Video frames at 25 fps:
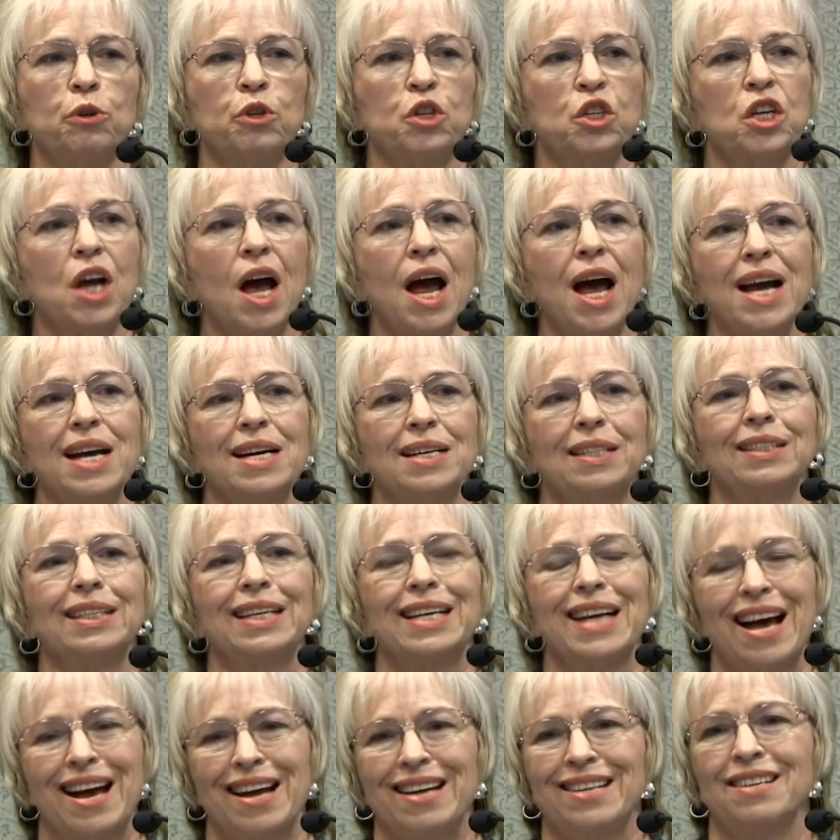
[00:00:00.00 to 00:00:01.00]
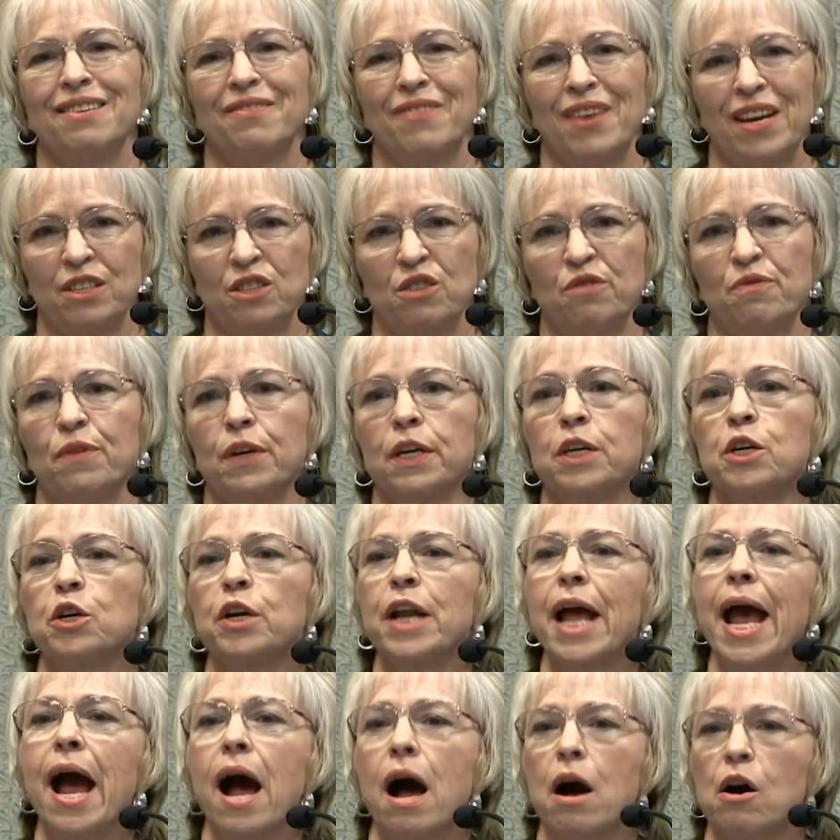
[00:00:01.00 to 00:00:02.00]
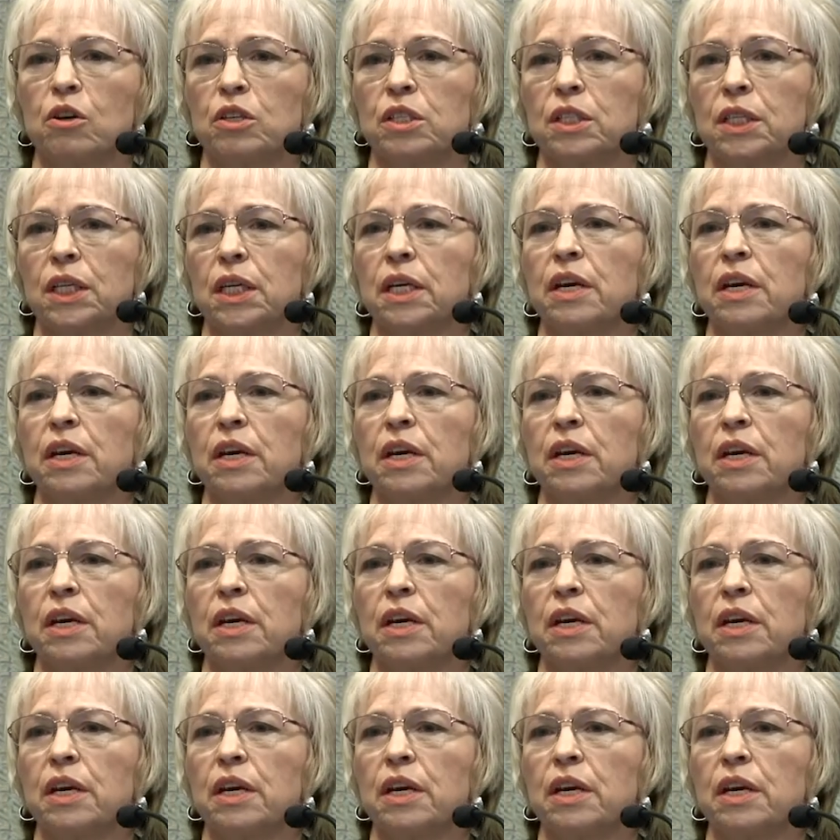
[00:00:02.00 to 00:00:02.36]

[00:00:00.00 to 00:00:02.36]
child kind of has figured out.